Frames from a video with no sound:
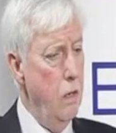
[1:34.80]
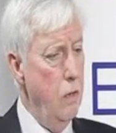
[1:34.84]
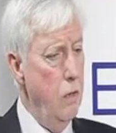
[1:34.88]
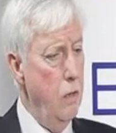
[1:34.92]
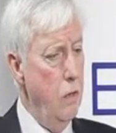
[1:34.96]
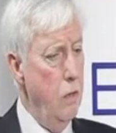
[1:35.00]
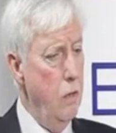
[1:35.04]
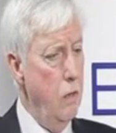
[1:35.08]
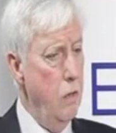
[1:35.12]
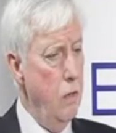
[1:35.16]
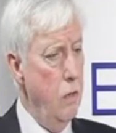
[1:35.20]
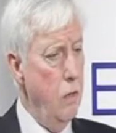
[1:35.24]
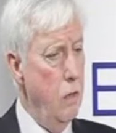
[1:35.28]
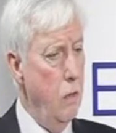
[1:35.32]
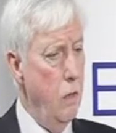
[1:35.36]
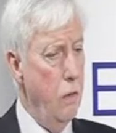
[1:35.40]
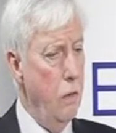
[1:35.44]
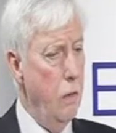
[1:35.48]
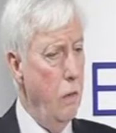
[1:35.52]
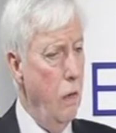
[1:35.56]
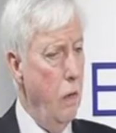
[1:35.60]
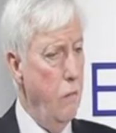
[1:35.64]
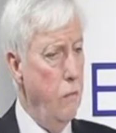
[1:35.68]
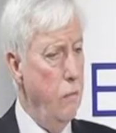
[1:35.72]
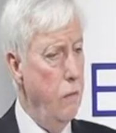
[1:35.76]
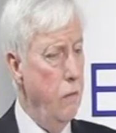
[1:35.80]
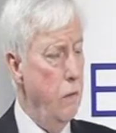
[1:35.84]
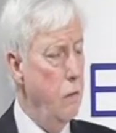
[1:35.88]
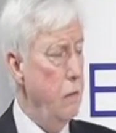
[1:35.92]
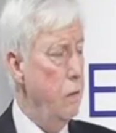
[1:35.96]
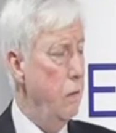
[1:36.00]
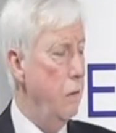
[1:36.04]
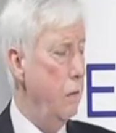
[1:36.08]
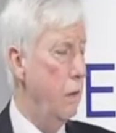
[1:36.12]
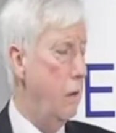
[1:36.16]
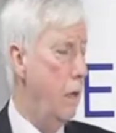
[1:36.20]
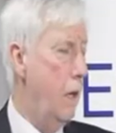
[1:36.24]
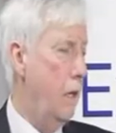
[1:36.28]
You don't
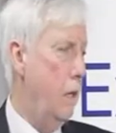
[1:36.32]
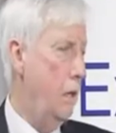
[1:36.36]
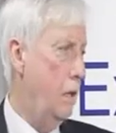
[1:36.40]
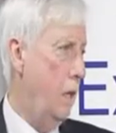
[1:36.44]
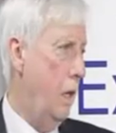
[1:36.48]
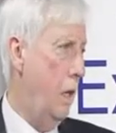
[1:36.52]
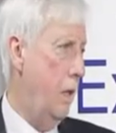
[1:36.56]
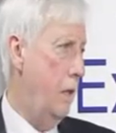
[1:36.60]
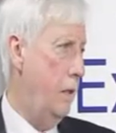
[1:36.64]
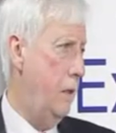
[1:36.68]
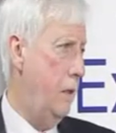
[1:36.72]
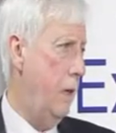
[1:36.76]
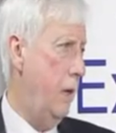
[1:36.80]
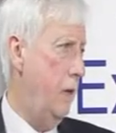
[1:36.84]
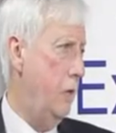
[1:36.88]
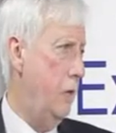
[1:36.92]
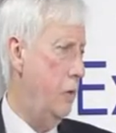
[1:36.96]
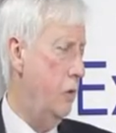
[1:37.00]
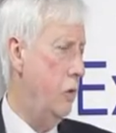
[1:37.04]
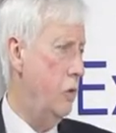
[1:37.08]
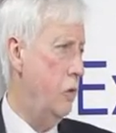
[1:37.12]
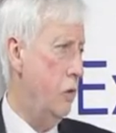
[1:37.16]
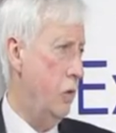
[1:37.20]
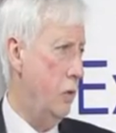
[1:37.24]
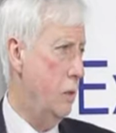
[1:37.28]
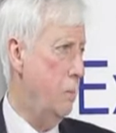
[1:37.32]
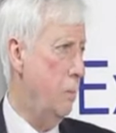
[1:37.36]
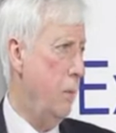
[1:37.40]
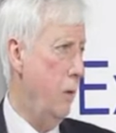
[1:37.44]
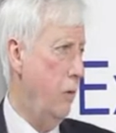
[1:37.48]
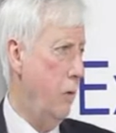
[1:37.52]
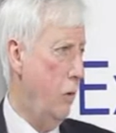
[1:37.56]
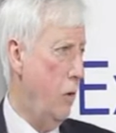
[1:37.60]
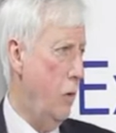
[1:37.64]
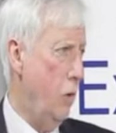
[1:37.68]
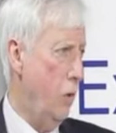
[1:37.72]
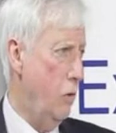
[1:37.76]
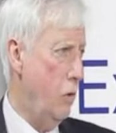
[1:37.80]
often get tied down to a
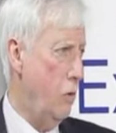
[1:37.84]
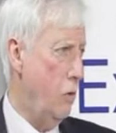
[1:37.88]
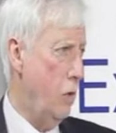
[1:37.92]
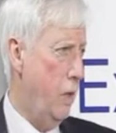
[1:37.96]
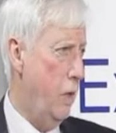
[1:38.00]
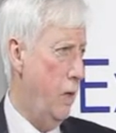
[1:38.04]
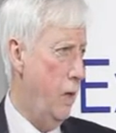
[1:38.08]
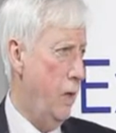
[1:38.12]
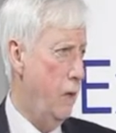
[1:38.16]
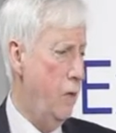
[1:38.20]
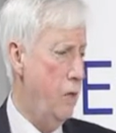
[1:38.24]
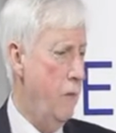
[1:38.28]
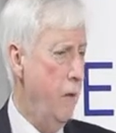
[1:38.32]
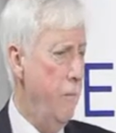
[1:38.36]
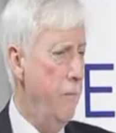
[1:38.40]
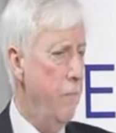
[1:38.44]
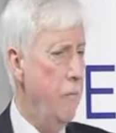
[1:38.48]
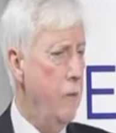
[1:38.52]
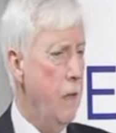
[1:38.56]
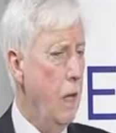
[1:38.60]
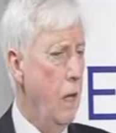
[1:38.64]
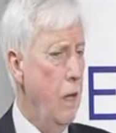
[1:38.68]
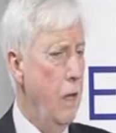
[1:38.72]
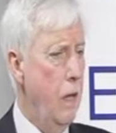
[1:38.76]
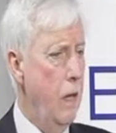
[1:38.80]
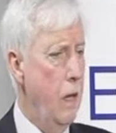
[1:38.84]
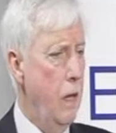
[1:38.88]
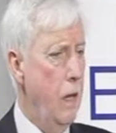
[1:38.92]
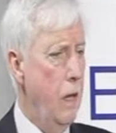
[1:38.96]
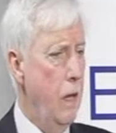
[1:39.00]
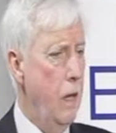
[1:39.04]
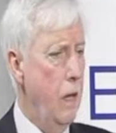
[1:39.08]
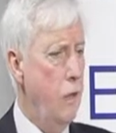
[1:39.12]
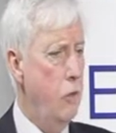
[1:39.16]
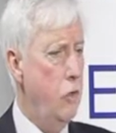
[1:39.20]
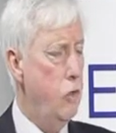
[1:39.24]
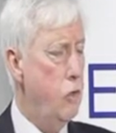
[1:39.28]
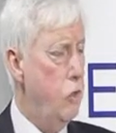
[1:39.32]
6-month contract.
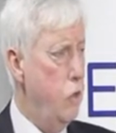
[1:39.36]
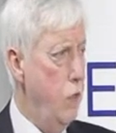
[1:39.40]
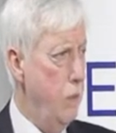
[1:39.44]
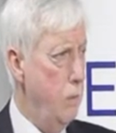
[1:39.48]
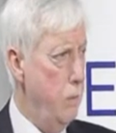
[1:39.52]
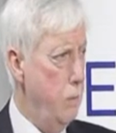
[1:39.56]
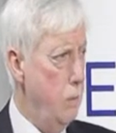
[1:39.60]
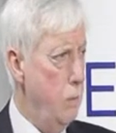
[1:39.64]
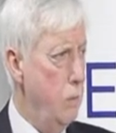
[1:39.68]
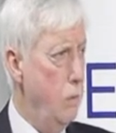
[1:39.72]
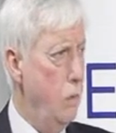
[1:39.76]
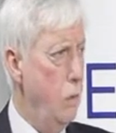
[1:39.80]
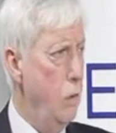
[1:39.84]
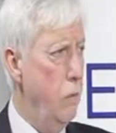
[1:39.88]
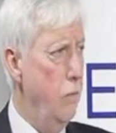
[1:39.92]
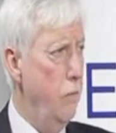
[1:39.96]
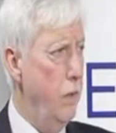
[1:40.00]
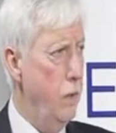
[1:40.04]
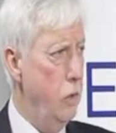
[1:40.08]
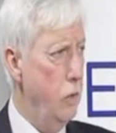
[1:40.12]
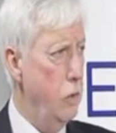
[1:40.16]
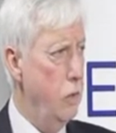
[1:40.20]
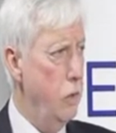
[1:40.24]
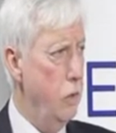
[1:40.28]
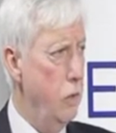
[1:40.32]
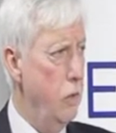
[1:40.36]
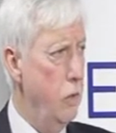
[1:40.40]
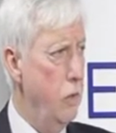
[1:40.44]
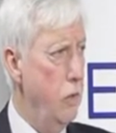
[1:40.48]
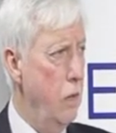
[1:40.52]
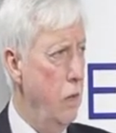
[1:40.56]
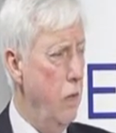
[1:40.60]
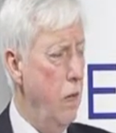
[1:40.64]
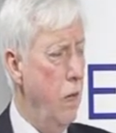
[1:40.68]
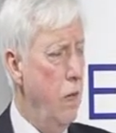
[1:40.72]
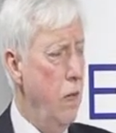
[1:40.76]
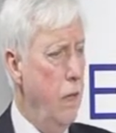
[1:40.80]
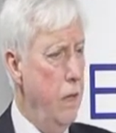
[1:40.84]
It's cheaper to move into
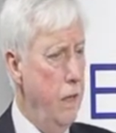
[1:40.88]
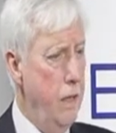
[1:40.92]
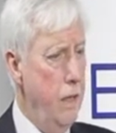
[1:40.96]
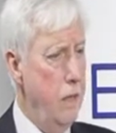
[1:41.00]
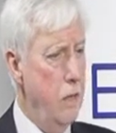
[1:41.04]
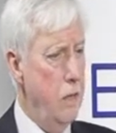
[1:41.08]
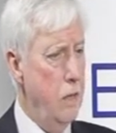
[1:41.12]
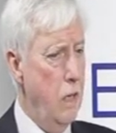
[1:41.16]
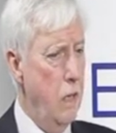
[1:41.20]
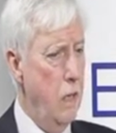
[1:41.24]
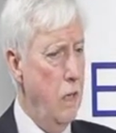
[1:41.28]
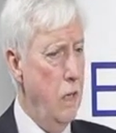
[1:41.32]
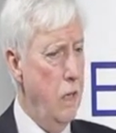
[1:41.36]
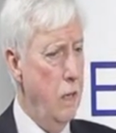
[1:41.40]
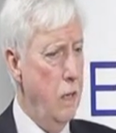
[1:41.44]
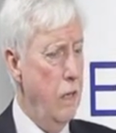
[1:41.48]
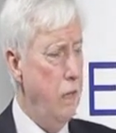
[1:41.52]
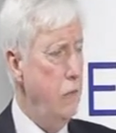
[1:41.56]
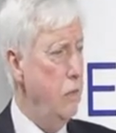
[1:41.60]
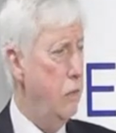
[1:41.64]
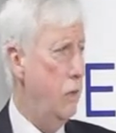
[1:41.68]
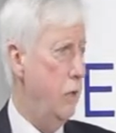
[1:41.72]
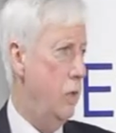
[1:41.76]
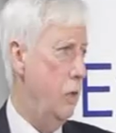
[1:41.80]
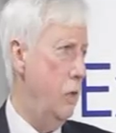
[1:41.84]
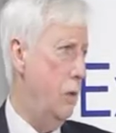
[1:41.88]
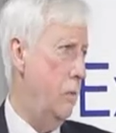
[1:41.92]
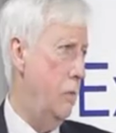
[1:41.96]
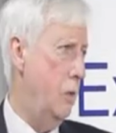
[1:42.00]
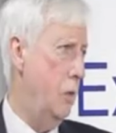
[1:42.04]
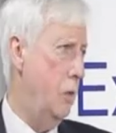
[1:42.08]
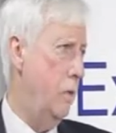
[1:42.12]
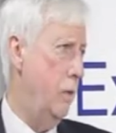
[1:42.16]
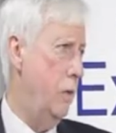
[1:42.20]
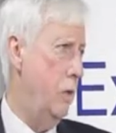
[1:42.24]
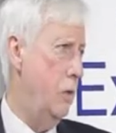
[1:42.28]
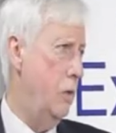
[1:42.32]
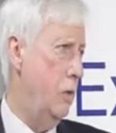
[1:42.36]
and easier to
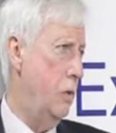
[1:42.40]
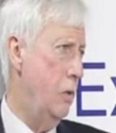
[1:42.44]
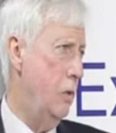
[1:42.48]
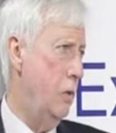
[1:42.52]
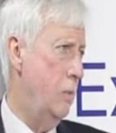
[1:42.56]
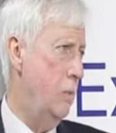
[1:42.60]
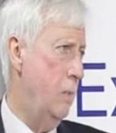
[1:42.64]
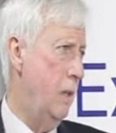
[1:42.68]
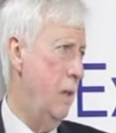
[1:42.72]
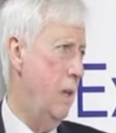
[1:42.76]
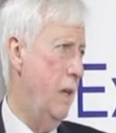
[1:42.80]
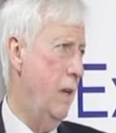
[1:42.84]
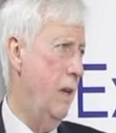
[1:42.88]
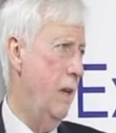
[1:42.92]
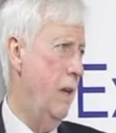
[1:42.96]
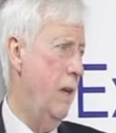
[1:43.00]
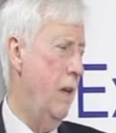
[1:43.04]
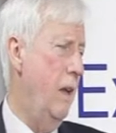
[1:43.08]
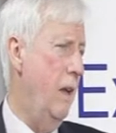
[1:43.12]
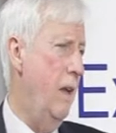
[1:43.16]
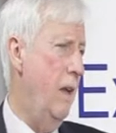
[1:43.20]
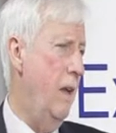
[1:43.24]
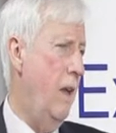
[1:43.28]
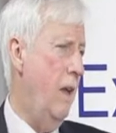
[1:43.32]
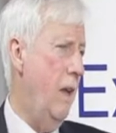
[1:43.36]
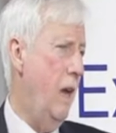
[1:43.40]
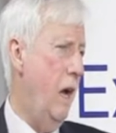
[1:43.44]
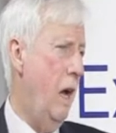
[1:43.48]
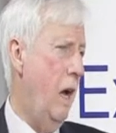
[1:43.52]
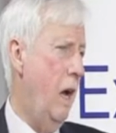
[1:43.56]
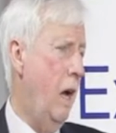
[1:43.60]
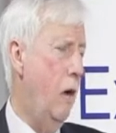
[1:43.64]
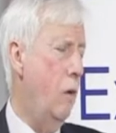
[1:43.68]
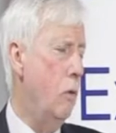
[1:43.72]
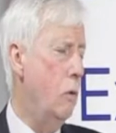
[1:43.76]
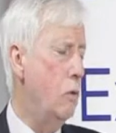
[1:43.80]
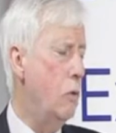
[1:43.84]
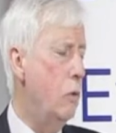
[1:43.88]
move into. It's a bit like, I
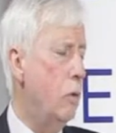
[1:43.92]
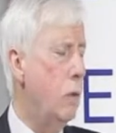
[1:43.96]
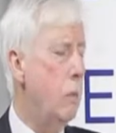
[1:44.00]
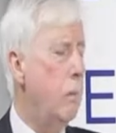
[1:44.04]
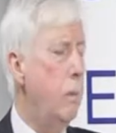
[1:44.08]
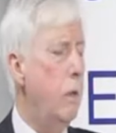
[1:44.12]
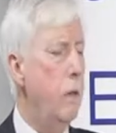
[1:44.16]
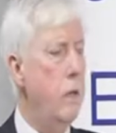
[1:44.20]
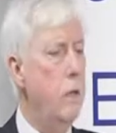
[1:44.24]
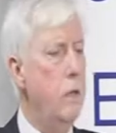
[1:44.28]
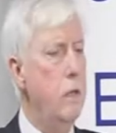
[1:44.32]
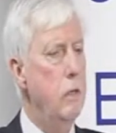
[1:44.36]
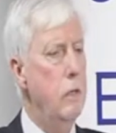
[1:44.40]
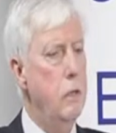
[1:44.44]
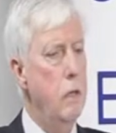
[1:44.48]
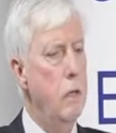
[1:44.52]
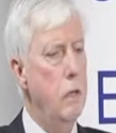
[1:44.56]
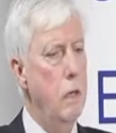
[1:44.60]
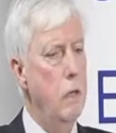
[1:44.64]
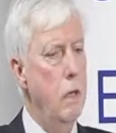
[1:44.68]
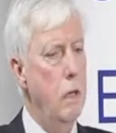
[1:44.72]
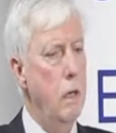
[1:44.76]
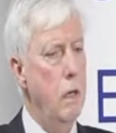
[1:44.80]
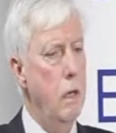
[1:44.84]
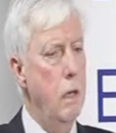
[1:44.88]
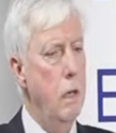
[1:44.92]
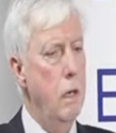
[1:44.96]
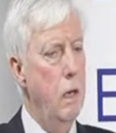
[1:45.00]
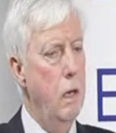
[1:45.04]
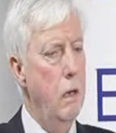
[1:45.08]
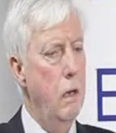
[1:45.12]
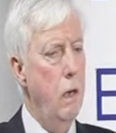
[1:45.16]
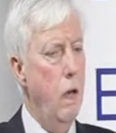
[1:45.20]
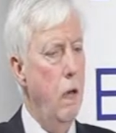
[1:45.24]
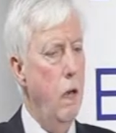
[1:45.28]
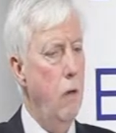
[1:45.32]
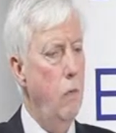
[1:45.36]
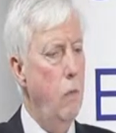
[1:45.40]
always look upon it as a
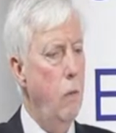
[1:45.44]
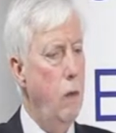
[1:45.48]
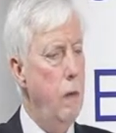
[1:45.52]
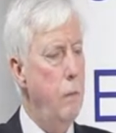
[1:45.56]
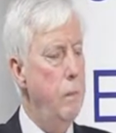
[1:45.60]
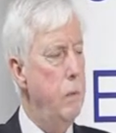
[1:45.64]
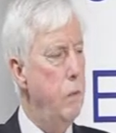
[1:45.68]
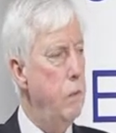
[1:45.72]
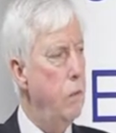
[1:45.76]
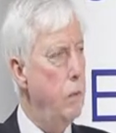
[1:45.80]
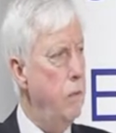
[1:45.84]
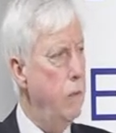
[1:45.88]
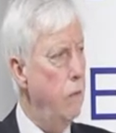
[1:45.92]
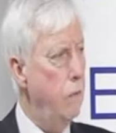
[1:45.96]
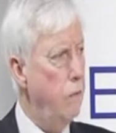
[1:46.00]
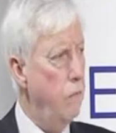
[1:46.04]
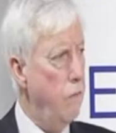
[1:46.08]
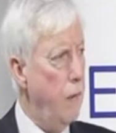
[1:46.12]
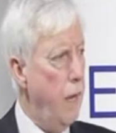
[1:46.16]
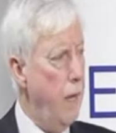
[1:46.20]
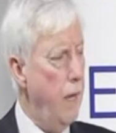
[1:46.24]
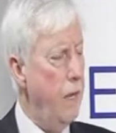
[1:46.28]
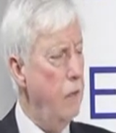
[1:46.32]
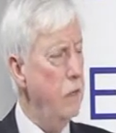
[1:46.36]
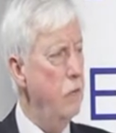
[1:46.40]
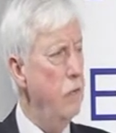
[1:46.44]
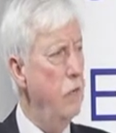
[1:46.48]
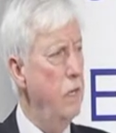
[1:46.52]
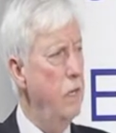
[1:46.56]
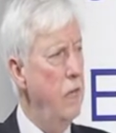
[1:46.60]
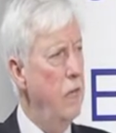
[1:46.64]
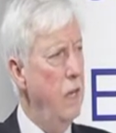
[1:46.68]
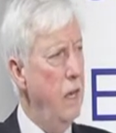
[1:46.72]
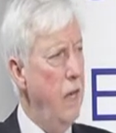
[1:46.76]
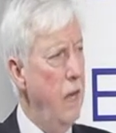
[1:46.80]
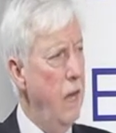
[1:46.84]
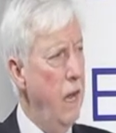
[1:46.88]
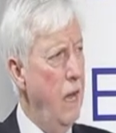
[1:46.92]
halfway between a flat
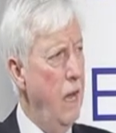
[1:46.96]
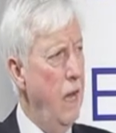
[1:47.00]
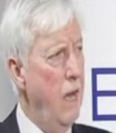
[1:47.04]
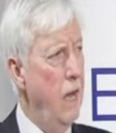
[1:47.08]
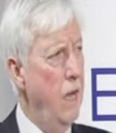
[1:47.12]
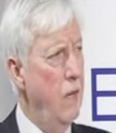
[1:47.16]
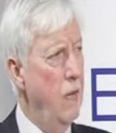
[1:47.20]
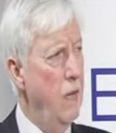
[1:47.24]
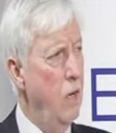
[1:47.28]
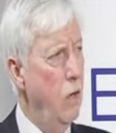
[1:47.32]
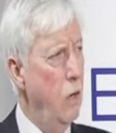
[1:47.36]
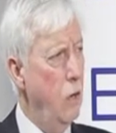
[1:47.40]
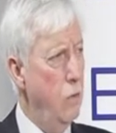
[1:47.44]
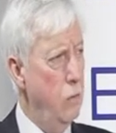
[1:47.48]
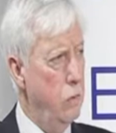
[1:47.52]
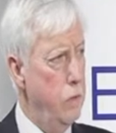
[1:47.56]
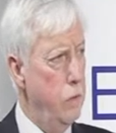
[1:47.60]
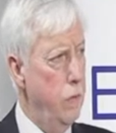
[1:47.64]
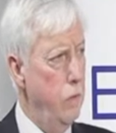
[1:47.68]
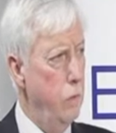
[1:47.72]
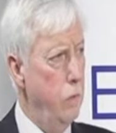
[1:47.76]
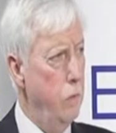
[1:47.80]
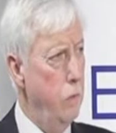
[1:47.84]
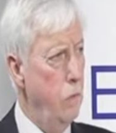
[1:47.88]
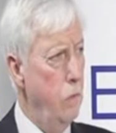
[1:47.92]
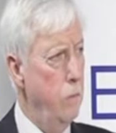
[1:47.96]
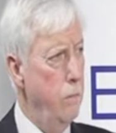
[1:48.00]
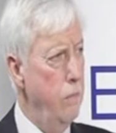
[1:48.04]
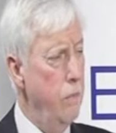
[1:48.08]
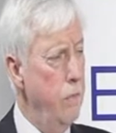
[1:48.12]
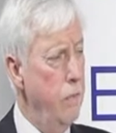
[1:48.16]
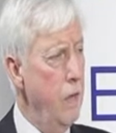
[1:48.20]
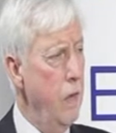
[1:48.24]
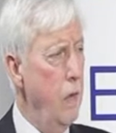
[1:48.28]
and a hotel room.